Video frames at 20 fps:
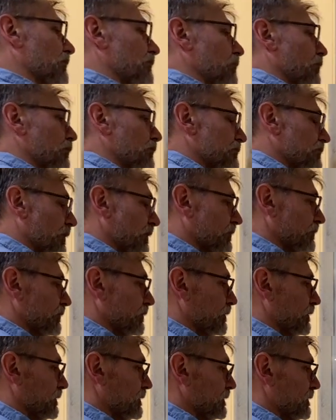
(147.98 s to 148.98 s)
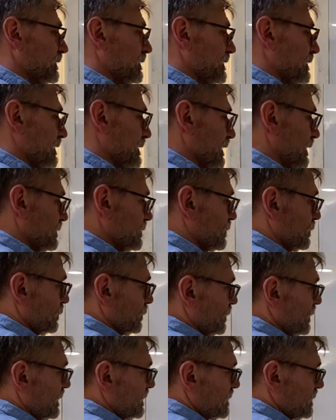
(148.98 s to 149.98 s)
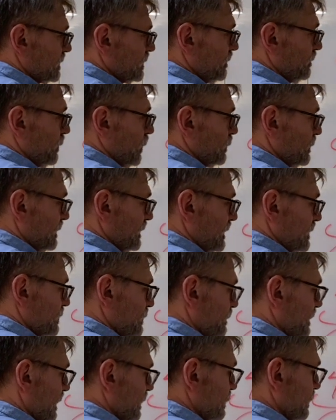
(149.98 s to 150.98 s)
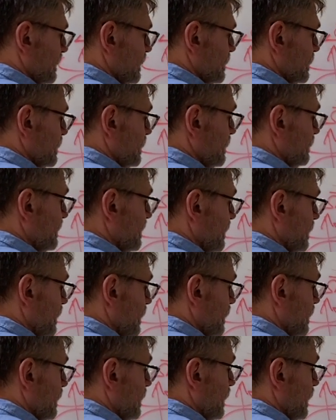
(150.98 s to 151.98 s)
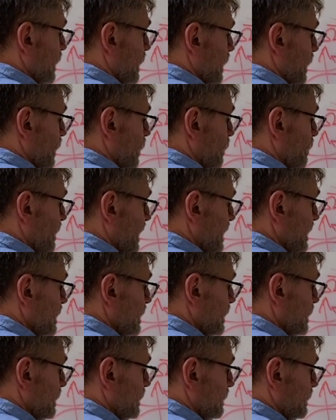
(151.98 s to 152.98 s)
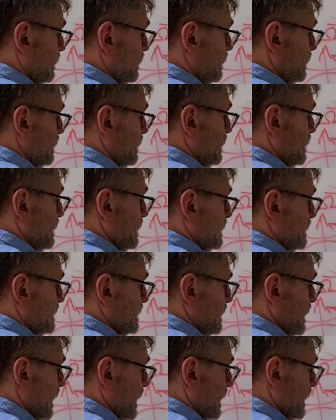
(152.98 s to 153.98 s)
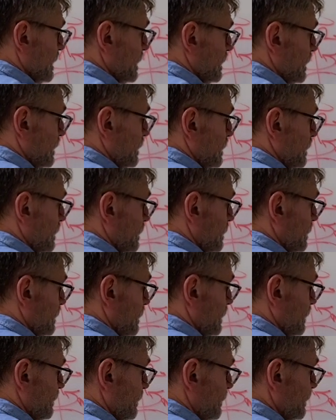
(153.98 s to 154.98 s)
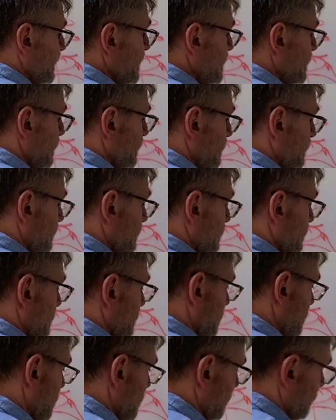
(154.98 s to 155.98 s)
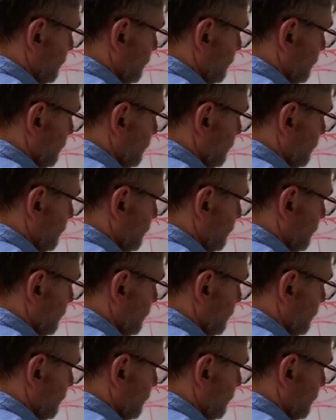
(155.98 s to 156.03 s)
the horizontal. And so this component in this direction is going to be omega sine phi, the